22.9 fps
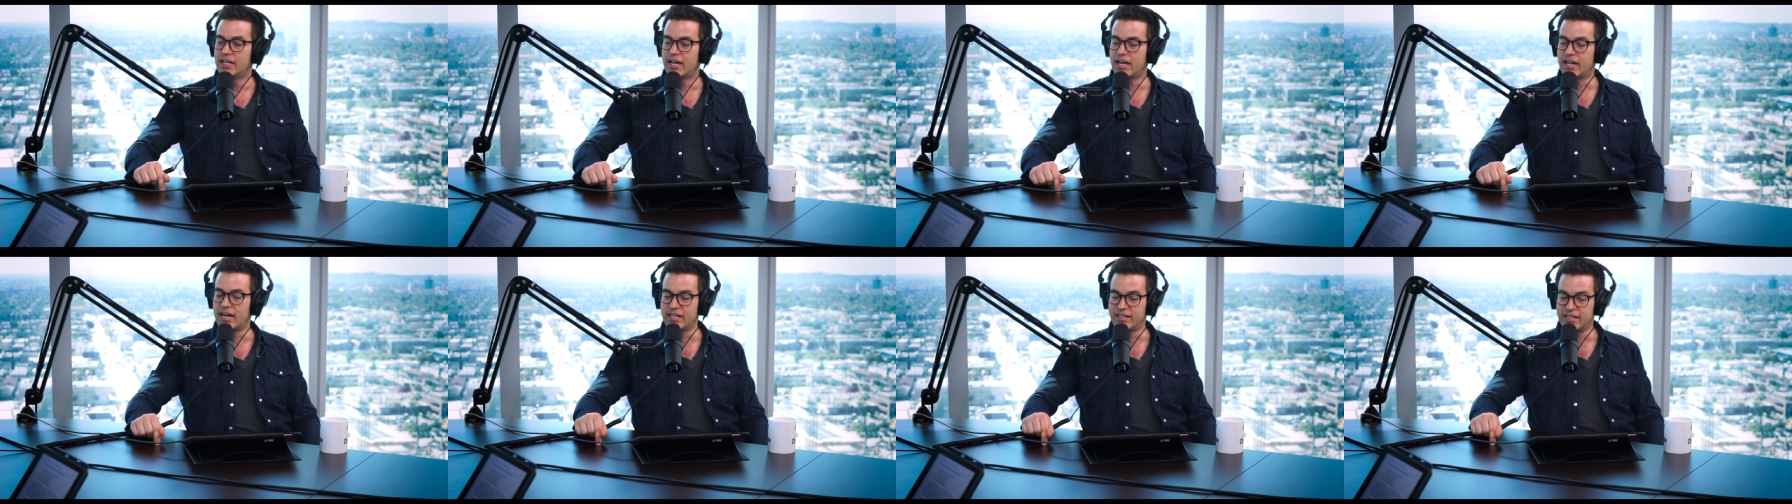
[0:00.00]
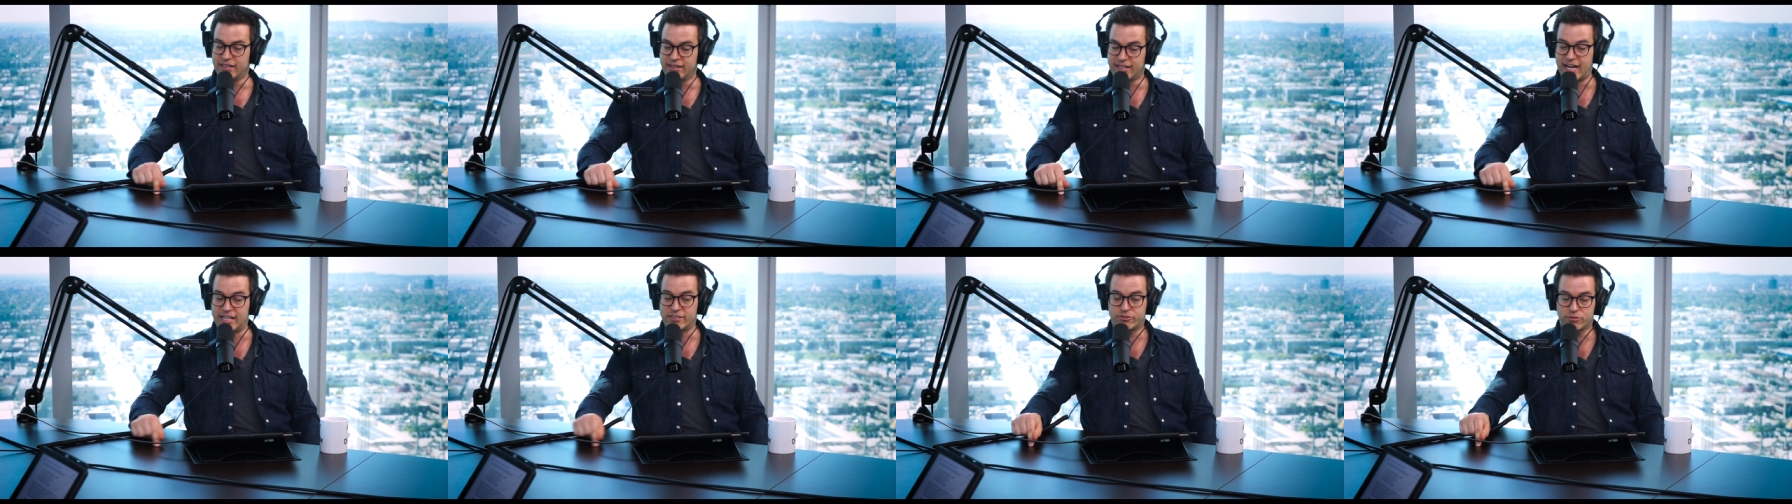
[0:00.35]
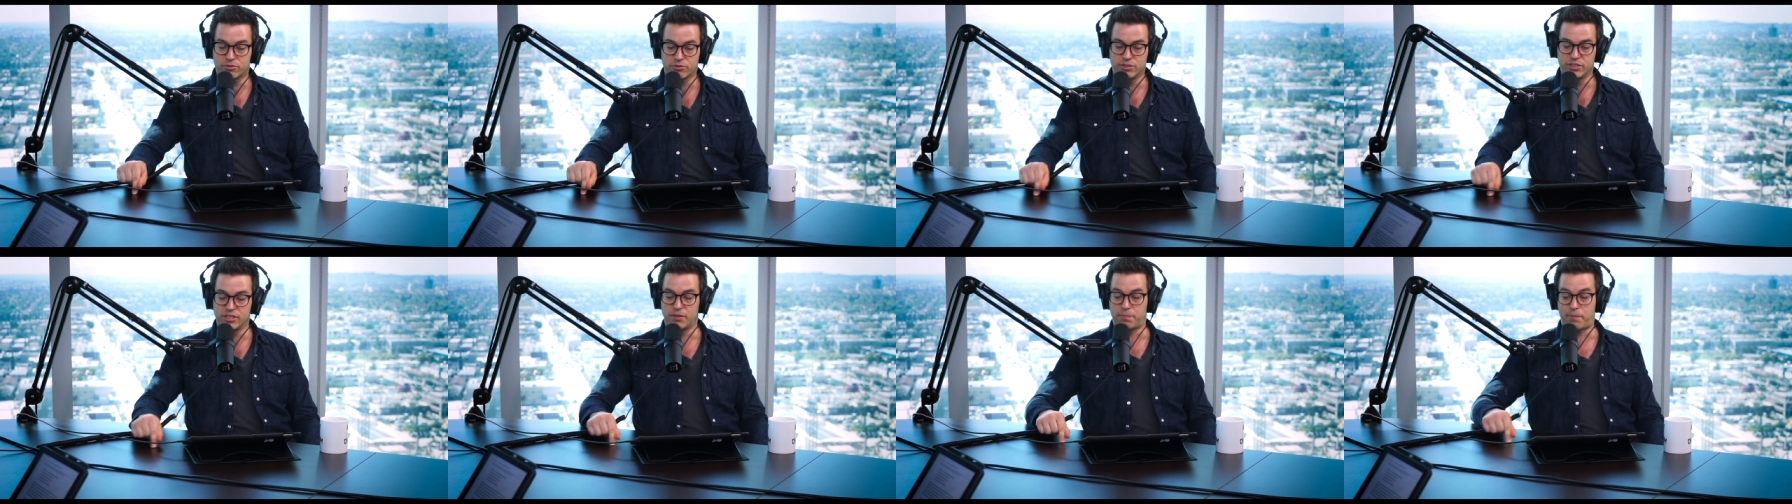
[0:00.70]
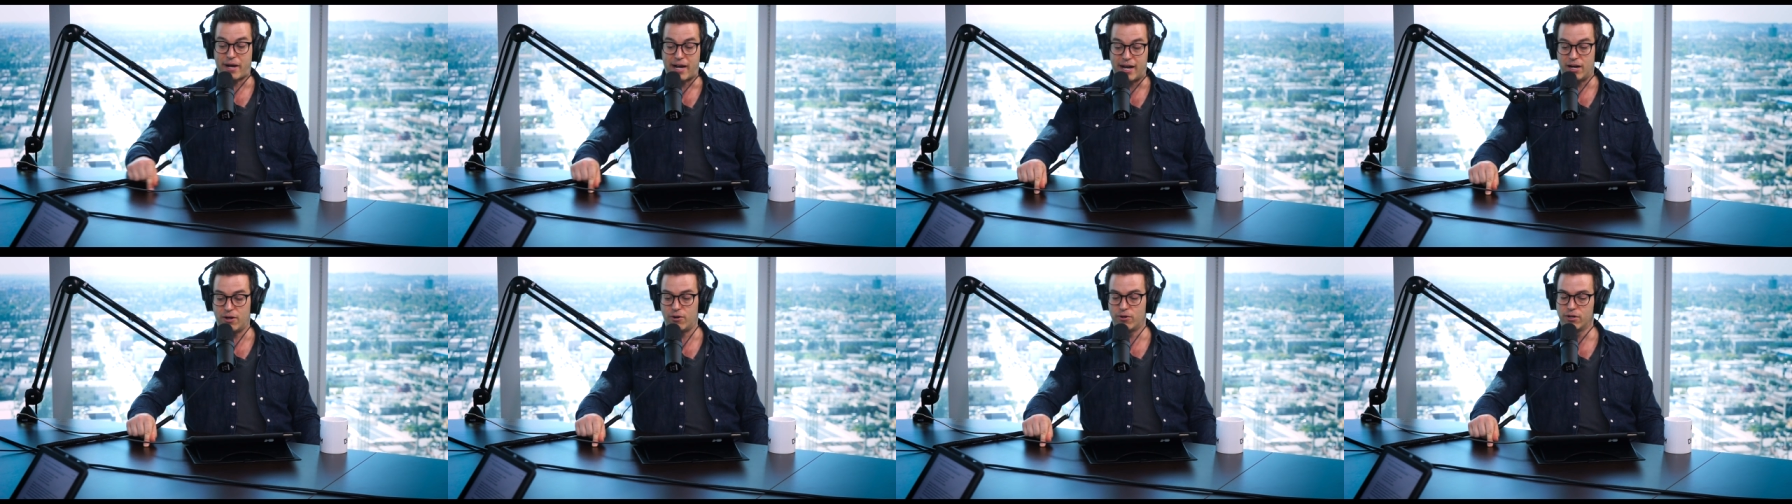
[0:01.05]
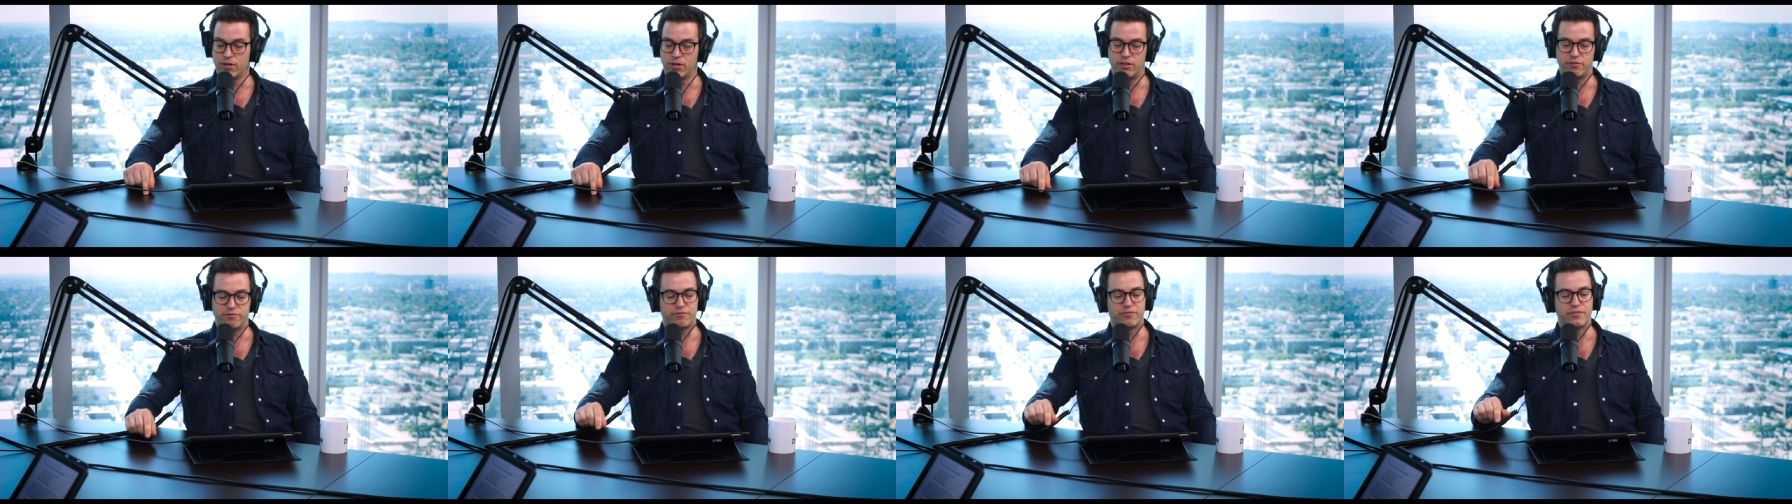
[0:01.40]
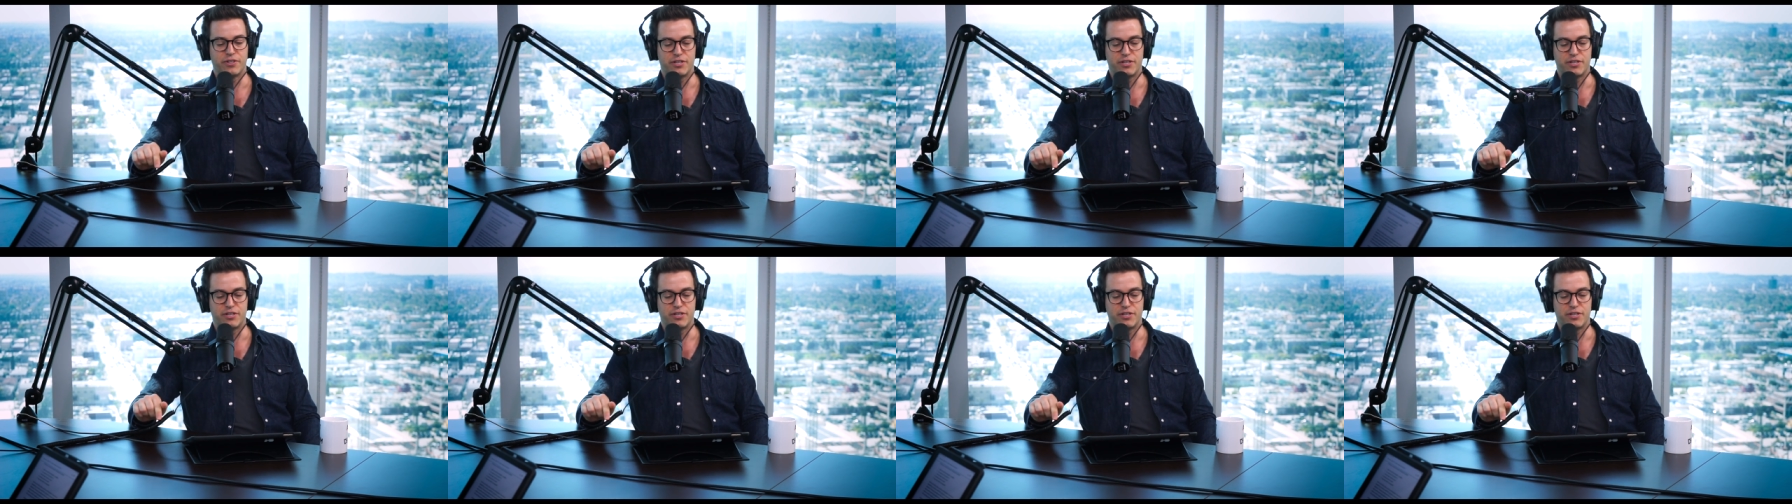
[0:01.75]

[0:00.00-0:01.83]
And I think that's really the power of